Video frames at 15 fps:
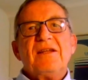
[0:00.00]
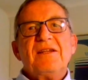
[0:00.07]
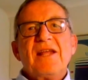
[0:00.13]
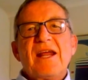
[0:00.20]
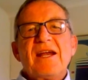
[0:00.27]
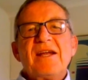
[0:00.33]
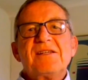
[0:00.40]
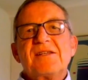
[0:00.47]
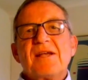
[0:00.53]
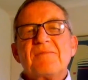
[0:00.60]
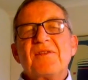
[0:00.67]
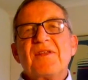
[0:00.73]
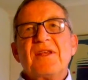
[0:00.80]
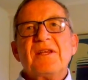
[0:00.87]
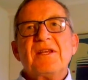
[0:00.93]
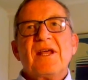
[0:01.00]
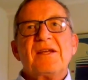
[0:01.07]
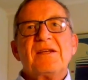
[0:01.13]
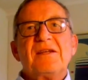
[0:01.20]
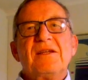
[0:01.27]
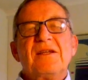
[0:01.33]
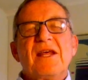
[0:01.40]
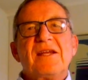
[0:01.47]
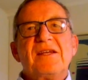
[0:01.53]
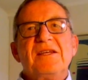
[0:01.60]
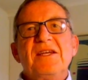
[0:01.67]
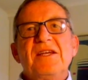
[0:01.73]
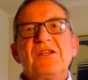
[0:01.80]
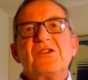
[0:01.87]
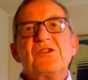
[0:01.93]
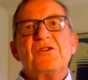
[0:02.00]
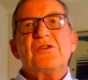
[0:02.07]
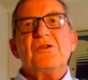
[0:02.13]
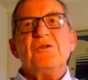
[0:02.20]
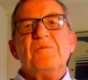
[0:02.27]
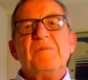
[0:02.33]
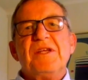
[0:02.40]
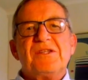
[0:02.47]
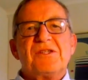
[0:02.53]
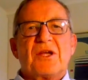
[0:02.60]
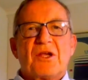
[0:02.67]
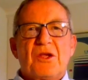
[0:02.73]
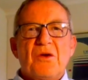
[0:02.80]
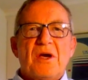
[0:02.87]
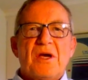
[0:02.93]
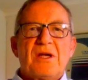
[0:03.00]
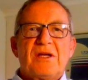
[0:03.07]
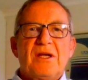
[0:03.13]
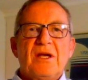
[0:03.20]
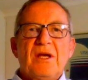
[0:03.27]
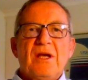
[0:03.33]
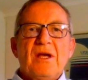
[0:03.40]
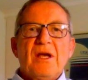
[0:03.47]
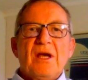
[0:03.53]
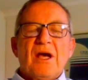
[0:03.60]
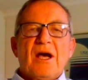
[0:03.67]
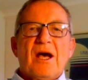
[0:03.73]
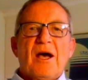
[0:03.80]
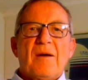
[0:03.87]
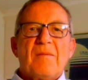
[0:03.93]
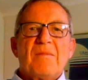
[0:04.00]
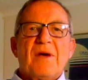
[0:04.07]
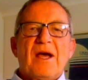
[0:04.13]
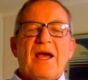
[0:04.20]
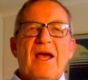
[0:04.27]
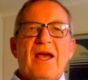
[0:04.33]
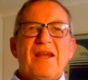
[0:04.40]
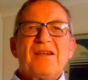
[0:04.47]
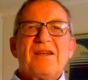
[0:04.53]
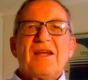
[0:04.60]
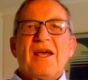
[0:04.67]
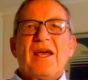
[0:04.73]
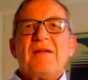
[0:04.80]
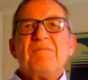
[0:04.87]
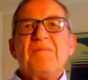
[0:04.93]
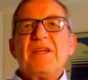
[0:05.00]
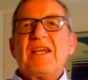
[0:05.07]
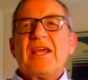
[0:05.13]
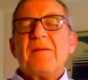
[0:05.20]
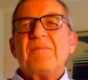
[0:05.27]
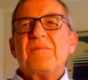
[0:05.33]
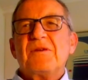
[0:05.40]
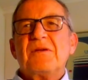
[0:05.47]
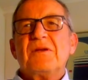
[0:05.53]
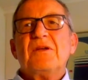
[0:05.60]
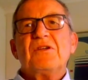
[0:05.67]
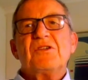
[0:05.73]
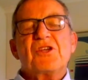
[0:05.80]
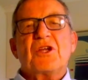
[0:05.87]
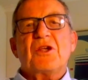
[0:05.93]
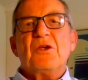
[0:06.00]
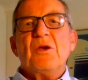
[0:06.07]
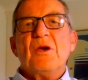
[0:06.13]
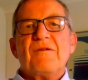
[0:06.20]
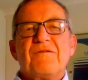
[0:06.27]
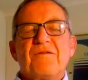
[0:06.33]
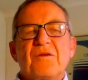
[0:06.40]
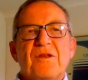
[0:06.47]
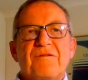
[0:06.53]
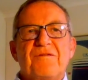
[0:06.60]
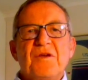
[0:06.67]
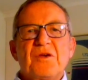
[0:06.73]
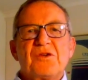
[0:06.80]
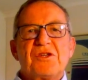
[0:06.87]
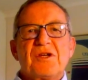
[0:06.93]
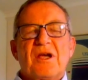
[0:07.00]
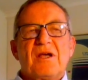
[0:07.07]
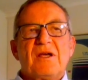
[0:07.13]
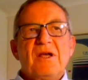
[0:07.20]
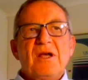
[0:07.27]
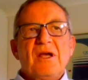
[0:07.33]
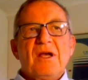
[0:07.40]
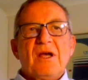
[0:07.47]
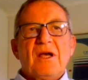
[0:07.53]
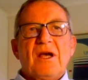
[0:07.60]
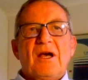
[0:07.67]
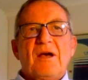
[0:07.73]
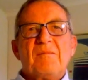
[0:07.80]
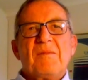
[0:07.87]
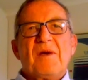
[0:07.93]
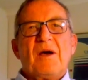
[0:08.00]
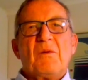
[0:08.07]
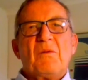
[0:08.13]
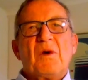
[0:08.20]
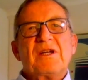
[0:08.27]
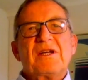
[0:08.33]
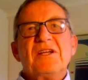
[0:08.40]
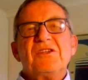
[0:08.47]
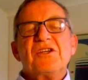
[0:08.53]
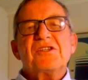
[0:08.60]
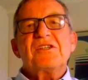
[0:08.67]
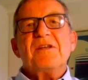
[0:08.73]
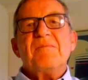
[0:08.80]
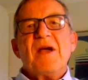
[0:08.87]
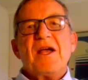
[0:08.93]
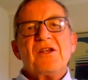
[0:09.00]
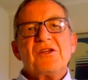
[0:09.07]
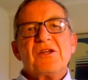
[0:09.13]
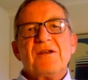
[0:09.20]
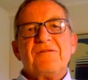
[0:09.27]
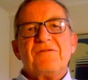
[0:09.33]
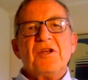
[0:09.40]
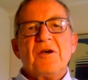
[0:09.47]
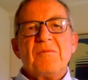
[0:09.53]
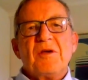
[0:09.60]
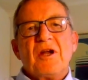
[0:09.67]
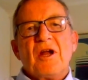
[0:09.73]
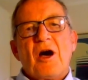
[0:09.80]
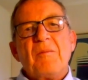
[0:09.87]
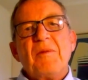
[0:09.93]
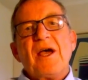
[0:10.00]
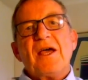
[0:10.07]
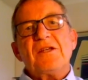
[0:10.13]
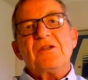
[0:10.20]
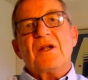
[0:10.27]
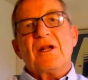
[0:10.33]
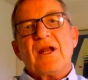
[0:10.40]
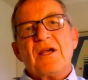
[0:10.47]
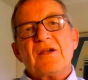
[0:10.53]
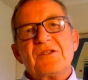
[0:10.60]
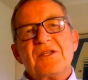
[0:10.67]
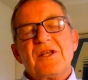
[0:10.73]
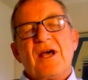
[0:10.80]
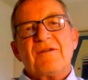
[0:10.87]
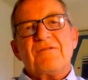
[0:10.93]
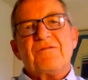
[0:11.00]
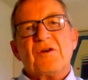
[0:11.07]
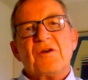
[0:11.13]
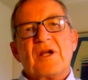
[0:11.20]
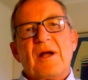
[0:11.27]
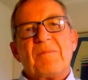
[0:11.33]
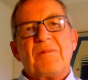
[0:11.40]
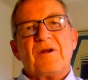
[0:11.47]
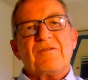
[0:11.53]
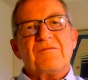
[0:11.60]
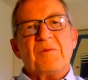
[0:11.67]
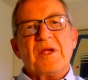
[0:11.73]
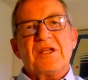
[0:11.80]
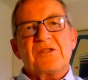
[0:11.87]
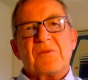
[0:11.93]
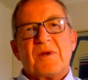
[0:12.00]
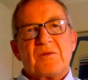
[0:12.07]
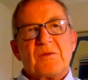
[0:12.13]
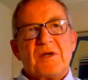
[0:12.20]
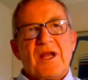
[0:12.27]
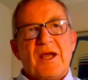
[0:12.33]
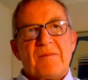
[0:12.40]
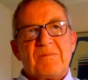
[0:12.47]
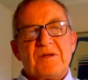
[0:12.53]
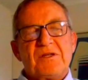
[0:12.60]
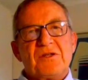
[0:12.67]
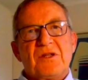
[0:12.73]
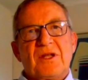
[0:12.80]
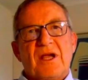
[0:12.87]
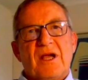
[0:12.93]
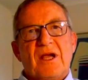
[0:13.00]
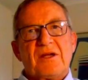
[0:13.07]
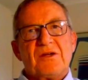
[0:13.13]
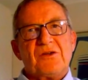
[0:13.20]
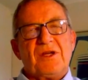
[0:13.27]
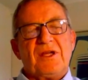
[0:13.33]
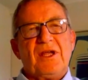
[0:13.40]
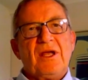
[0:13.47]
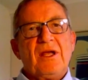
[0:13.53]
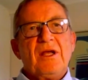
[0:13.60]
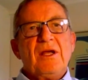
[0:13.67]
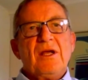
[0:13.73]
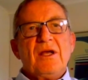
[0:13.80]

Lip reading: And that is something that needs to be secured and be kept secure for the future. One can just imagine if Durban Harbour had to close down for a couple of weeks, what would happen to the country.